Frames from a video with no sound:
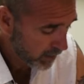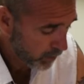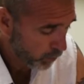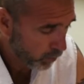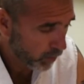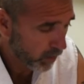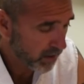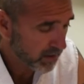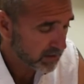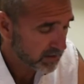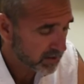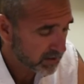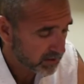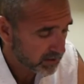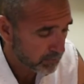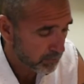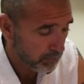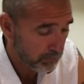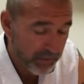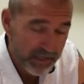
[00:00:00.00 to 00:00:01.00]

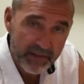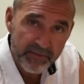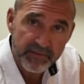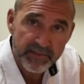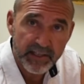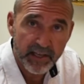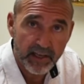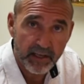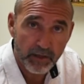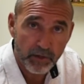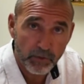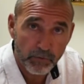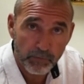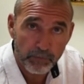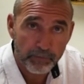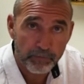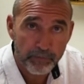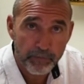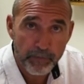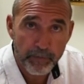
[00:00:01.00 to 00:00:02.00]
was beef tallow.
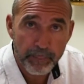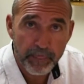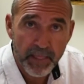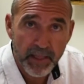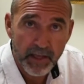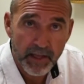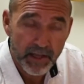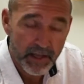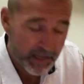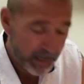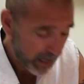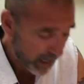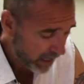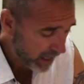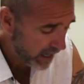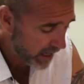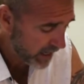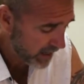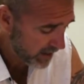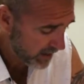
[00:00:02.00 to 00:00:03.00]

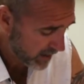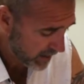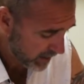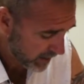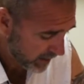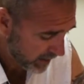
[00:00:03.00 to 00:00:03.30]
I